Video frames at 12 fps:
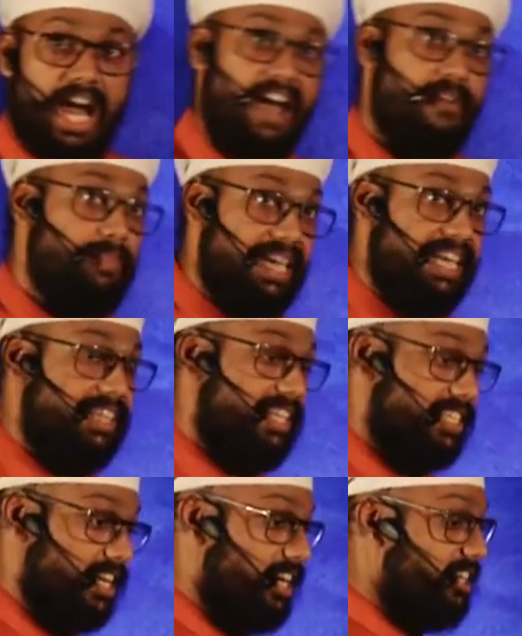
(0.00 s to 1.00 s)
I have been in
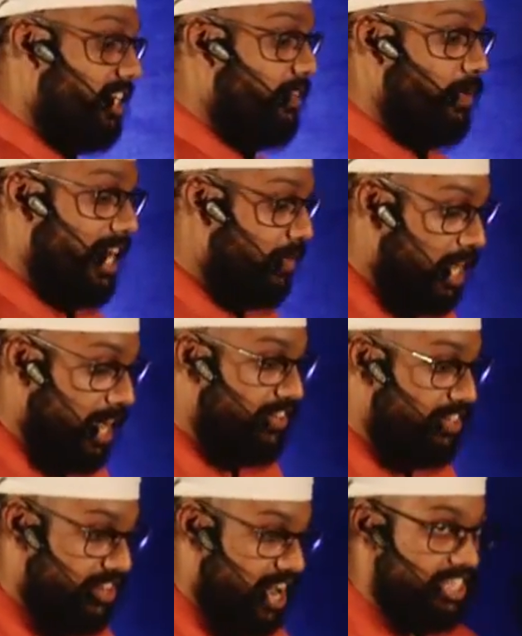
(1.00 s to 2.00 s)
this country, whenever I have
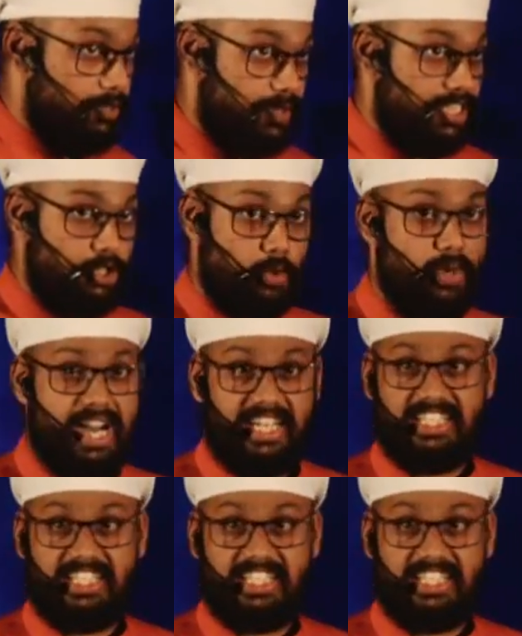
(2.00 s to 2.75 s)
interacted with students,